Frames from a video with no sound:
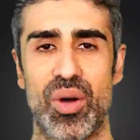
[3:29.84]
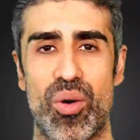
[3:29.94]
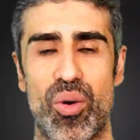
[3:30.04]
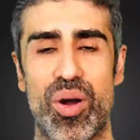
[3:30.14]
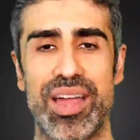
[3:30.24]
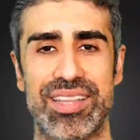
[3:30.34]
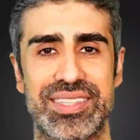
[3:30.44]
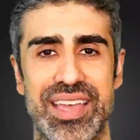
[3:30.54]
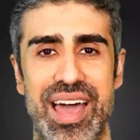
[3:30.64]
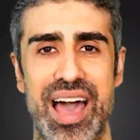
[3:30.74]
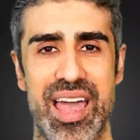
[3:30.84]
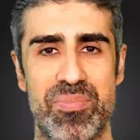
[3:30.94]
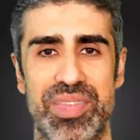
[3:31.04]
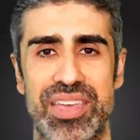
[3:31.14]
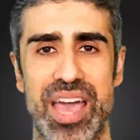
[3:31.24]
Or I can say I am
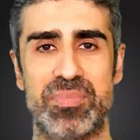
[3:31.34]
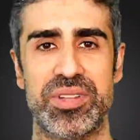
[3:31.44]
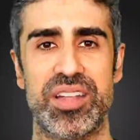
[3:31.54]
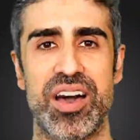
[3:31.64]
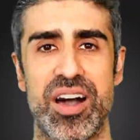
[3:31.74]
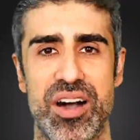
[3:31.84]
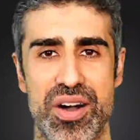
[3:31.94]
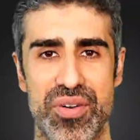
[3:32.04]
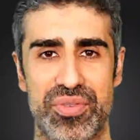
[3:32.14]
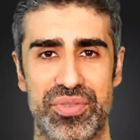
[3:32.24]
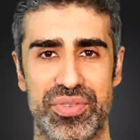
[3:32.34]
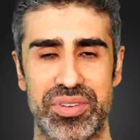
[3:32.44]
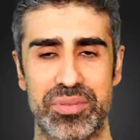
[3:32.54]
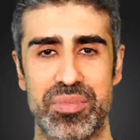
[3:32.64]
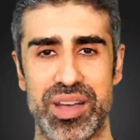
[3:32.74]
the captain of
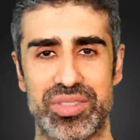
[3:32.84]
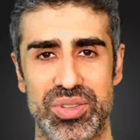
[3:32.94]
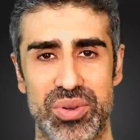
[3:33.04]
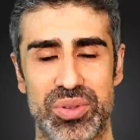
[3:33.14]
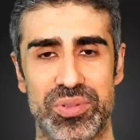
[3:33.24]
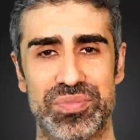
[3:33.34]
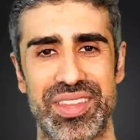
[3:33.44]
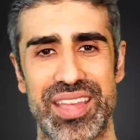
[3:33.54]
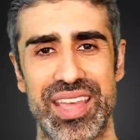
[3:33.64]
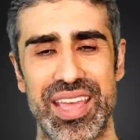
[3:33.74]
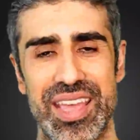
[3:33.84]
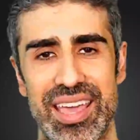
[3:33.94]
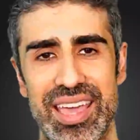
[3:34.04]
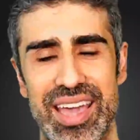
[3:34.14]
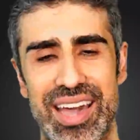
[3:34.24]
my soul.
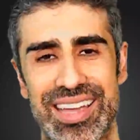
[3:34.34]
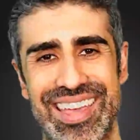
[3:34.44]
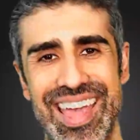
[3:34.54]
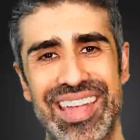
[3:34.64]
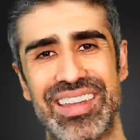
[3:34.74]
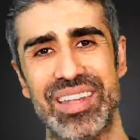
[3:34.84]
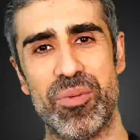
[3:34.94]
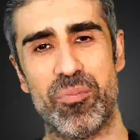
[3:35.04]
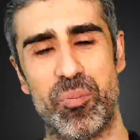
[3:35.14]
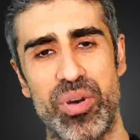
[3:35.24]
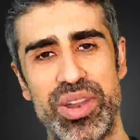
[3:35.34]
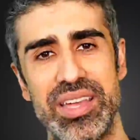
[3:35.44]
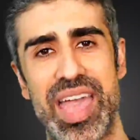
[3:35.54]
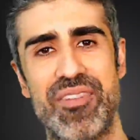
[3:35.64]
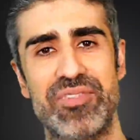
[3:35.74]
Again, putting
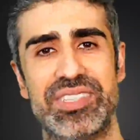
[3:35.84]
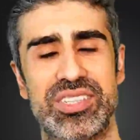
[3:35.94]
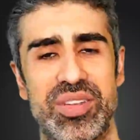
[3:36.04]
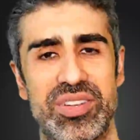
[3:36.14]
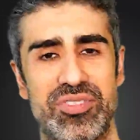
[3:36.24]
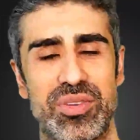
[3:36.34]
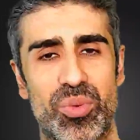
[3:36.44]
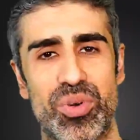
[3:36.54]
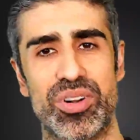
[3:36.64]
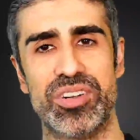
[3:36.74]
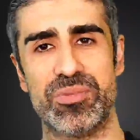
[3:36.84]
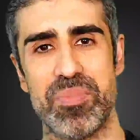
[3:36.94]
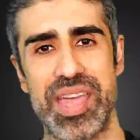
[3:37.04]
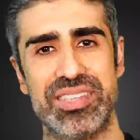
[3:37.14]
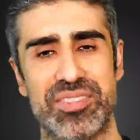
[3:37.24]
emphasis on different words
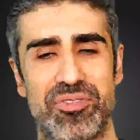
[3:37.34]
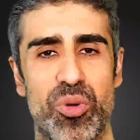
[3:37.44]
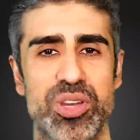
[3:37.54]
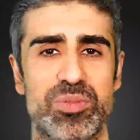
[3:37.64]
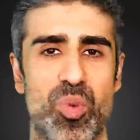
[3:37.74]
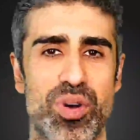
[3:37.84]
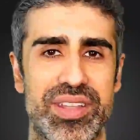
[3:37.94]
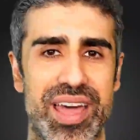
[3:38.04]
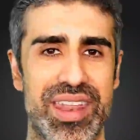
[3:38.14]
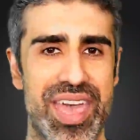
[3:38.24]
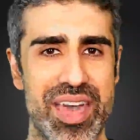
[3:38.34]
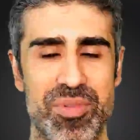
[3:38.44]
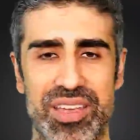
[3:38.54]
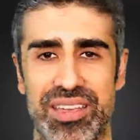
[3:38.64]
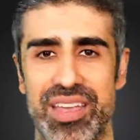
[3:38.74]
makes the voice more
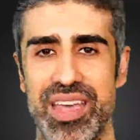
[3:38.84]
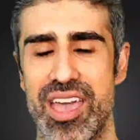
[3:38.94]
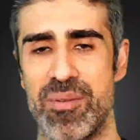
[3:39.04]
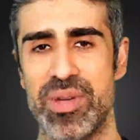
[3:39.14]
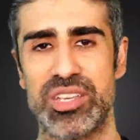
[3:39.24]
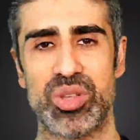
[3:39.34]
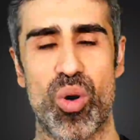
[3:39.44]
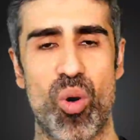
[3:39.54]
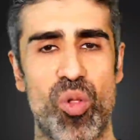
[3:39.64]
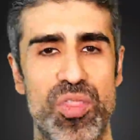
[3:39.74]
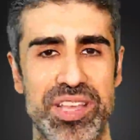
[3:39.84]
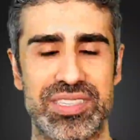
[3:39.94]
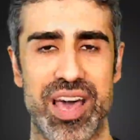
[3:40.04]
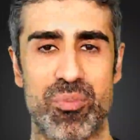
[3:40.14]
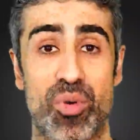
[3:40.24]
dynamic. It makes the whole thing
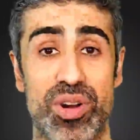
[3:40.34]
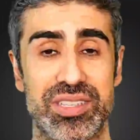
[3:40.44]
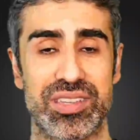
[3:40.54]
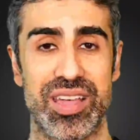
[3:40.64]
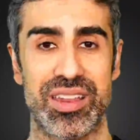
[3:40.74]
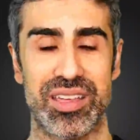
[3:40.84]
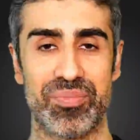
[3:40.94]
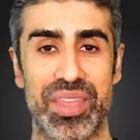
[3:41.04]
sound more exciting.